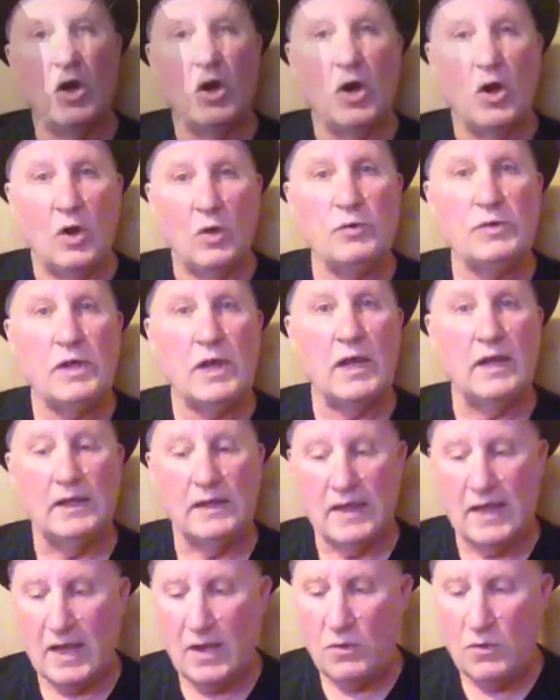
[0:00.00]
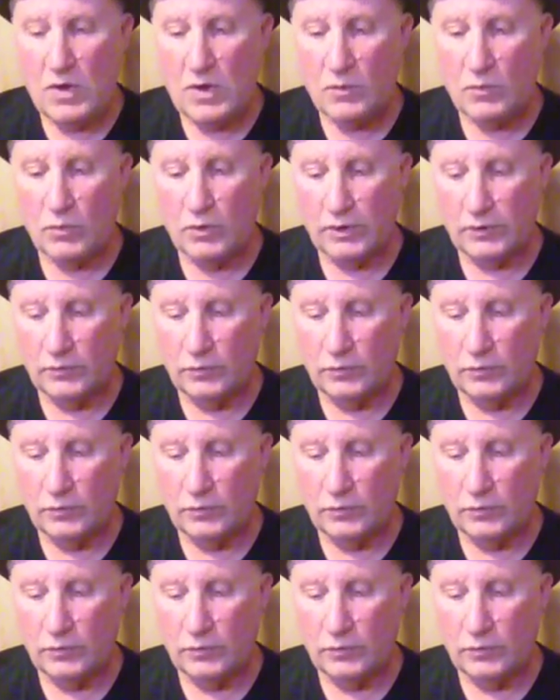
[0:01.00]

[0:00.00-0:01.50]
Okay, now I want